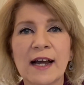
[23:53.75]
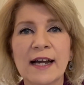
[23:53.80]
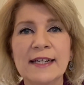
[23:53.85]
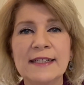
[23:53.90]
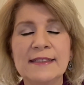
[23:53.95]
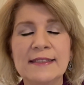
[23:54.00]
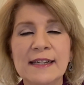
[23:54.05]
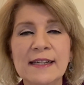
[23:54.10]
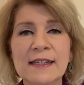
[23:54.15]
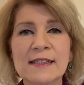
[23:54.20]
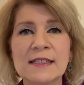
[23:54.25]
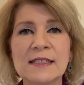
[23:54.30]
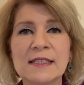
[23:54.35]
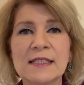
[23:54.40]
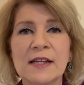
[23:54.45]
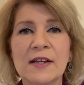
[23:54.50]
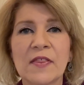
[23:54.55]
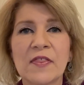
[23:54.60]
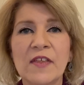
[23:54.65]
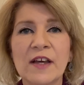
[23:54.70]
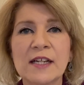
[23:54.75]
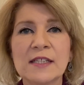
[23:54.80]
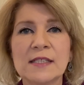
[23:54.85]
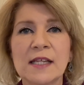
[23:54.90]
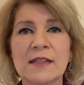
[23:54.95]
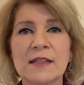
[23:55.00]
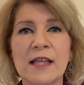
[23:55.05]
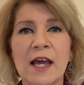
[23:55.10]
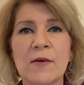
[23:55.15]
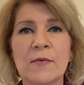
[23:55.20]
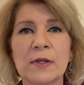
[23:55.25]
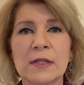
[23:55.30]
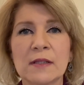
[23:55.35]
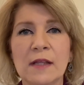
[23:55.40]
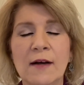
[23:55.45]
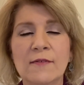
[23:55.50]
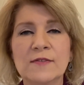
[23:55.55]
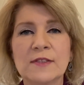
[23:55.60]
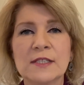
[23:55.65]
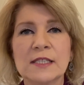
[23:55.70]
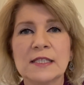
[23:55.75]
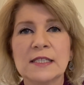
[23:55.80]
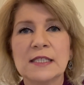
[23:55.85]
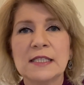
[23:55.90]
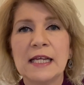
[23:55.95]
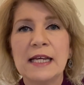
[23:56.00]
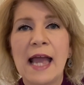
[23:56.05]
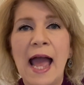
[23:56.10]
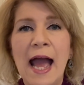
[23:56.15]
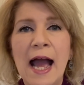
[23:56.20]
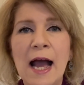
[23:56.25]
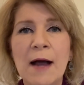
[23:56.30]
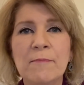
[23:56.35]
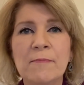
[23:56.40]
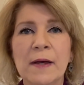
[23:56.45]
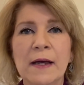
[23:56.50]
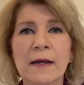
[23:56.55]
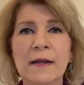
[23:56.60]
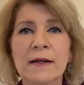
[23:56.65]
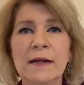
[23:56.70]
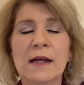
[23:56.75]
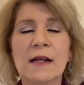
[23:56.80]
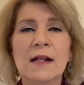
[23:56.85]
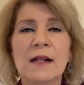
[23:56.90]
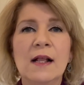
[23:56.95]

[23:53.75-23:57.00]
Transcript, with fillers: ideas and things that they would love to see happen,